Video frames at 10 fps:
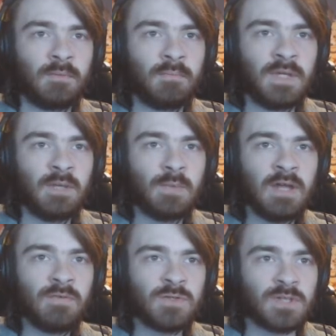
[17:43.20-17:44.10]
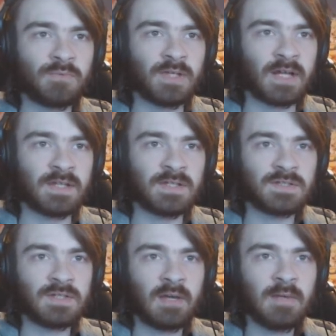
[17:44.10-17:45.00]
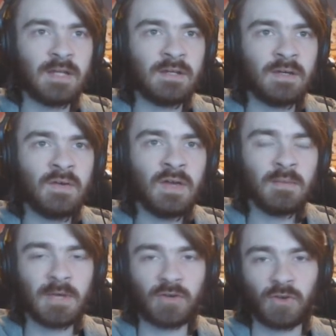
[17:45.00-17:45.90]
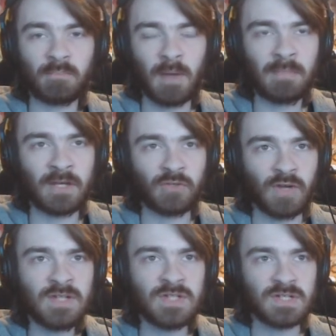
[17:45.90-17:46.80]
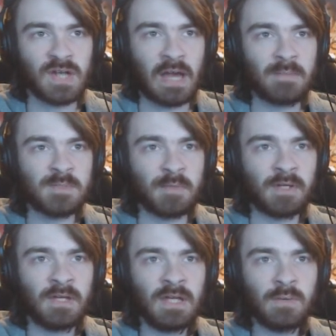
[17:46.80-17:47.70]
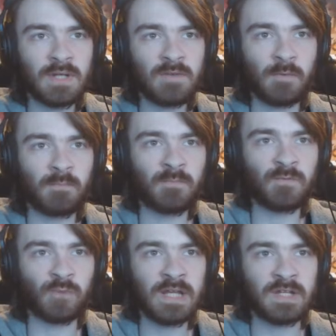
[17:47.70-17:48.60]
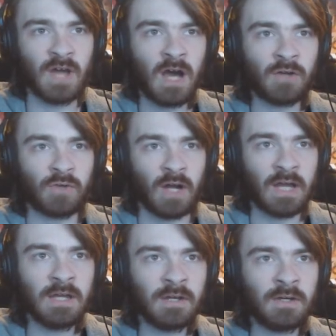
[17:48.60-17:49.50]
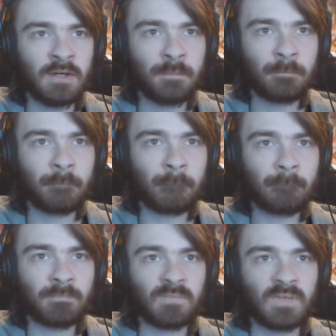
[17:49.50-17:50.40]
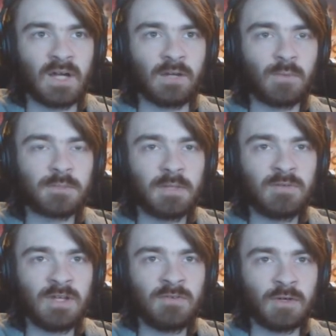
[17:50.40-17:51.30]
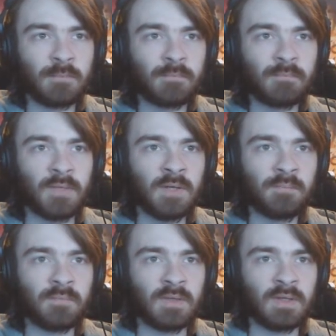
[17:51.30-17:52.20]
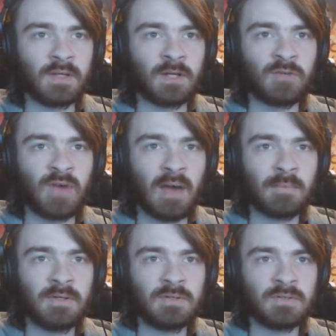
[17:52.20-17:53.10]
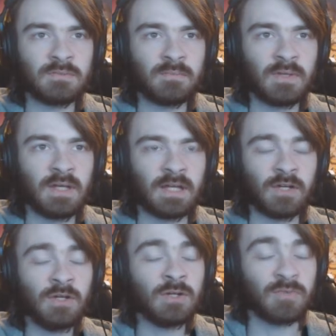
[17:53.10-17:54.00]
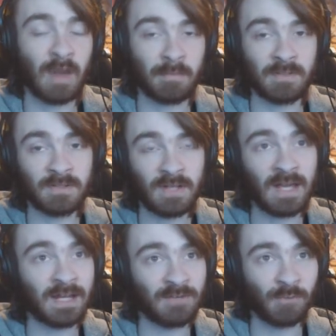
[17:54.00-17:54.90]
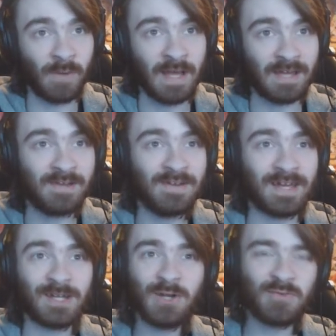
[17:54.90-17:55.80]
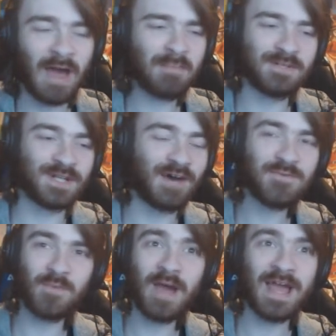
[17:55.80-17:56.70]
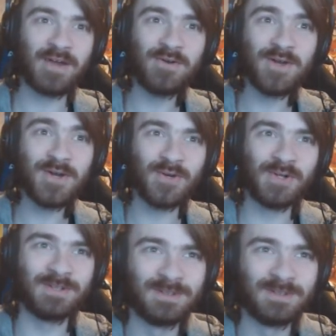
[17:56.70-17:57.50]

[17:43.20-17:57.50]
Ian Yin would never do something like this. I mean, he can be a, a bit crazy at times, but he would never free Darkrai. I don't want to believe it either, but it could have happened. It couldn't have happened any other way. It could have happened another way. Who knew?